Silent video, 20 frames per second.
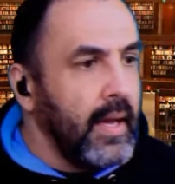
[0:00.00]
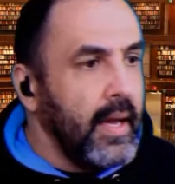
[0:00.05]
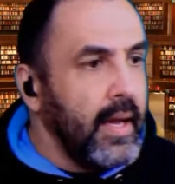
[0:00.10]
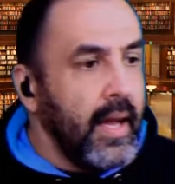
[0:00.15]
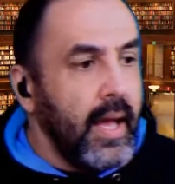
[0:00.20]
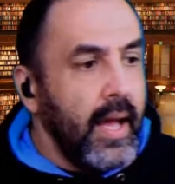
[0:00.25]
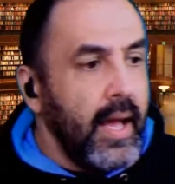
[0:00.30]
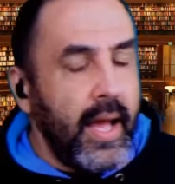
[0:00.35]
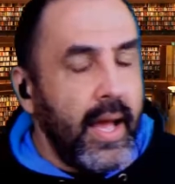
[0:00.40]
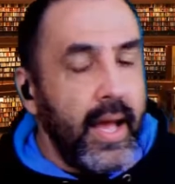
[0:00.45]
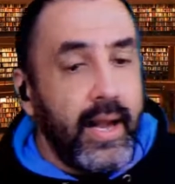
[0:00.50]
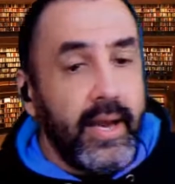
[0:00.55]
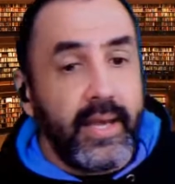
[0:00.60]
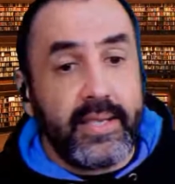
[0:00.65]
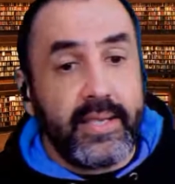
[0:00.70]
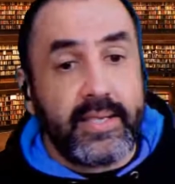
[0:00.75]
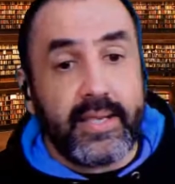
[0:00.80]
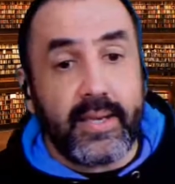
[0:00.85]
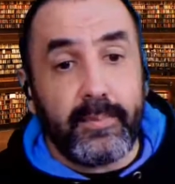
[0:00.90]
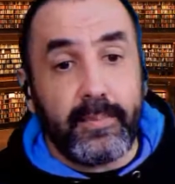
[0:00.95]
and
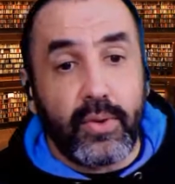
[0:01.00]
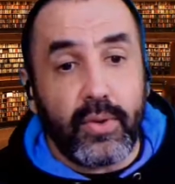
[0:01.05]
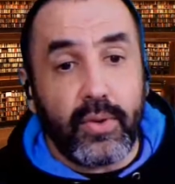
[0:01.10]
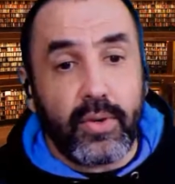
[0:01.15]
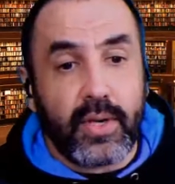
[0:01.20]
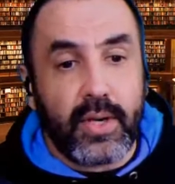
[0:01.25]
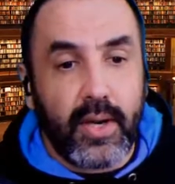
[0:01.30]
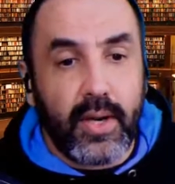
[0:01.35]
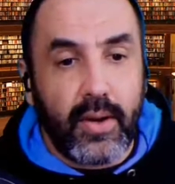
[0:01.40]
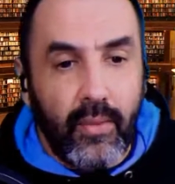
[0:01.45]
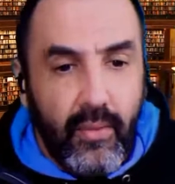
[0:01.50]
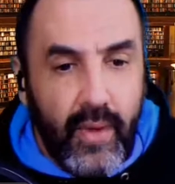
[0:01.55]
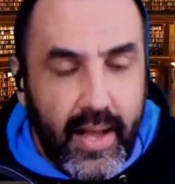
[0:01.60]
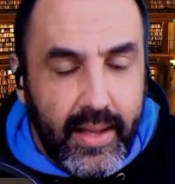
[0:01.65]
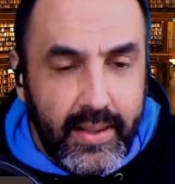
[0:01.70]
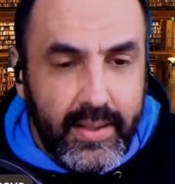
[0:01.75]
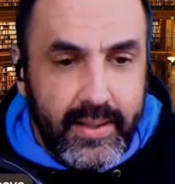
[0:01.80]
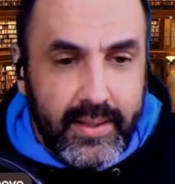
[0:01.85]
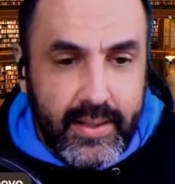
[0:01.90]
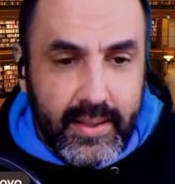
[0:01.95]
is a book.
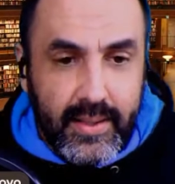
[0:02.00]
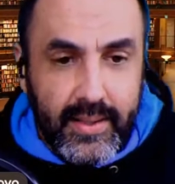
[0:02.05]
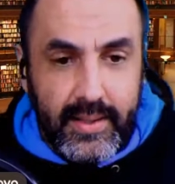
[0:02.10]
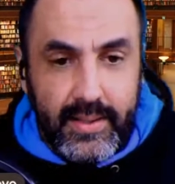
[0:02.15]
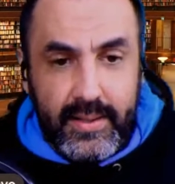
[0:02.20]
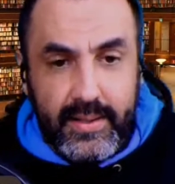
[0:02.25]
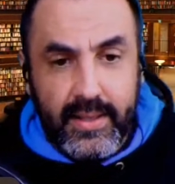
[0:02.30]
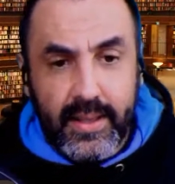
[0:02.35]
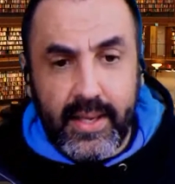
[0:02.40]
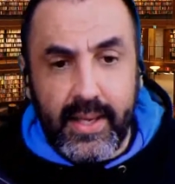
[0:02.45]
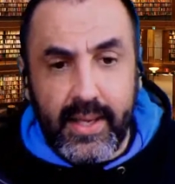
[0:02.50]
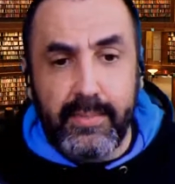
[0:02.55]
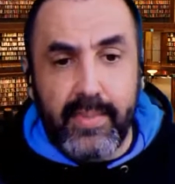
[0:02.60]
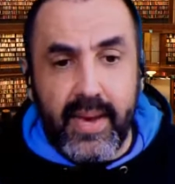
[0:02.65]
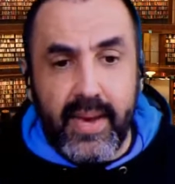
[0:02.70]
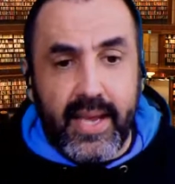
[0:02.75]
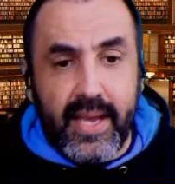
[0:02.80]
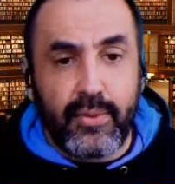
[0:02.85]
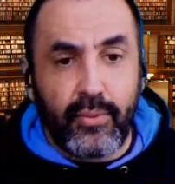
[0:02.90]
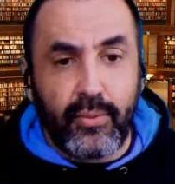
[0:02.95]
What he
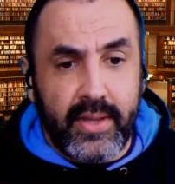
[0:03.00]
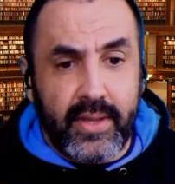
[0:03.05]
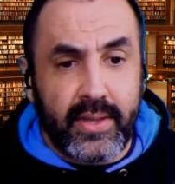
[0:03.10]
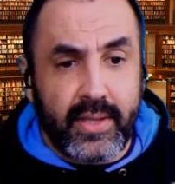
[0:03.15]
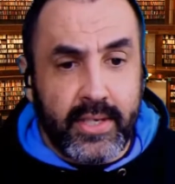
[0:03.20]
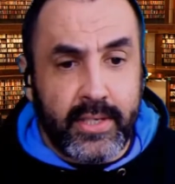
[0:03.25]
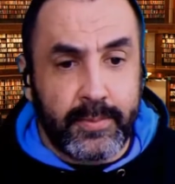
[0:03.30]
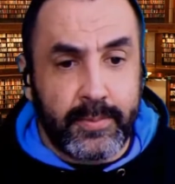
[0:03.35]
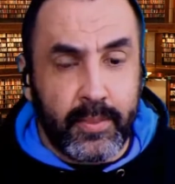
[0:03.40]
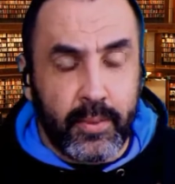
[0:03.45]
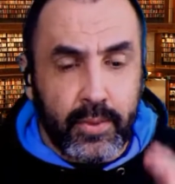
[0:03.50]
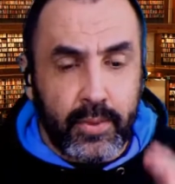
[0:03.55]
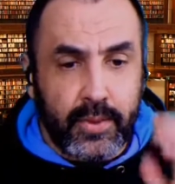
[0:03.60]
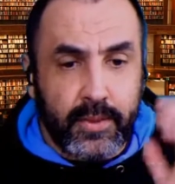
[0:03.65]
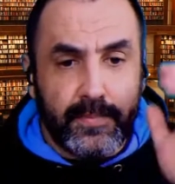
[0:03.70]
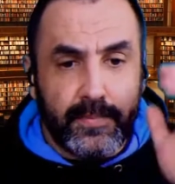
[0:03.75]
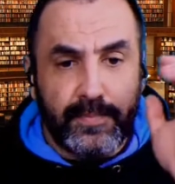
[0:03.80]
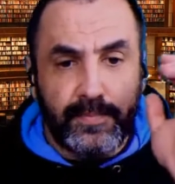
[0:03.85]
made with this book,